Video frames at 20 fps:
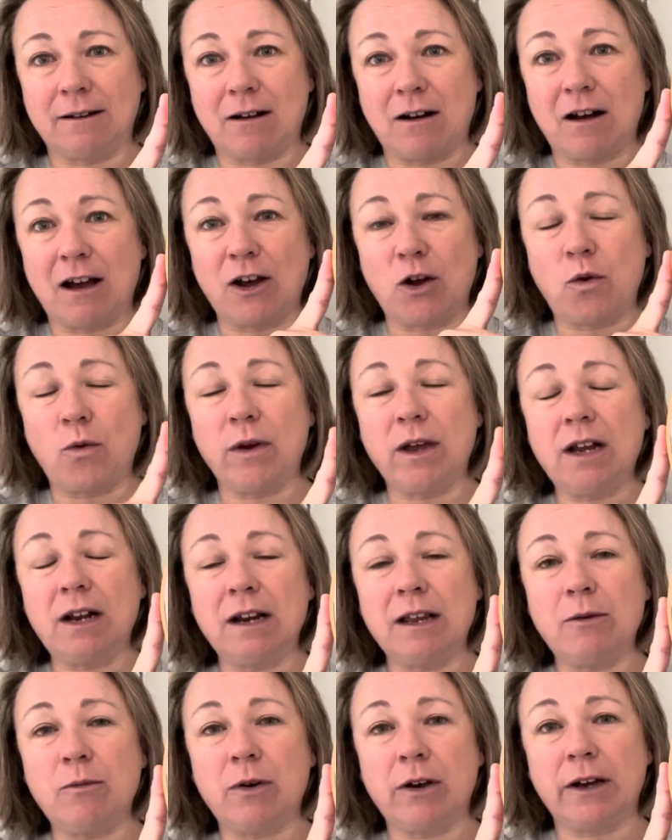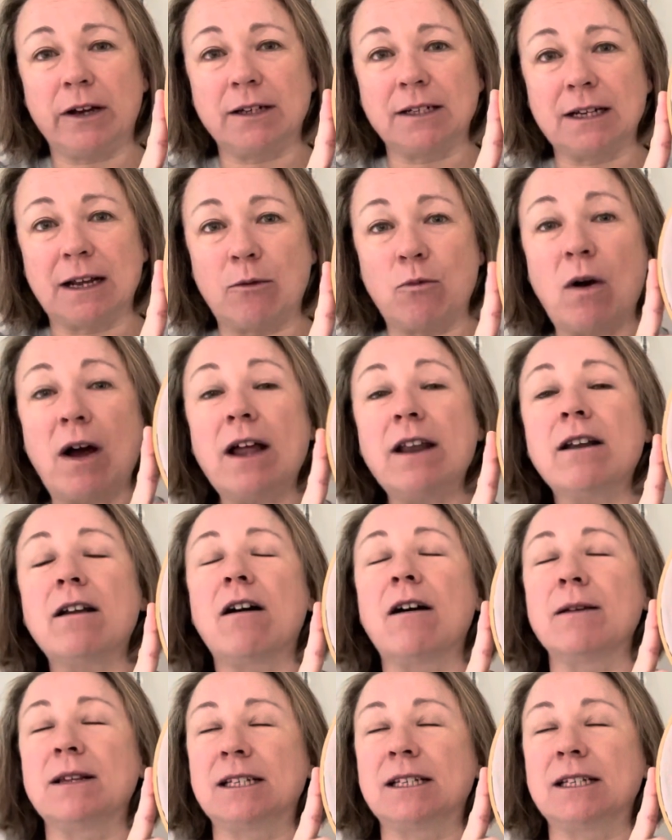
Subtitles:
I quickly worked out, I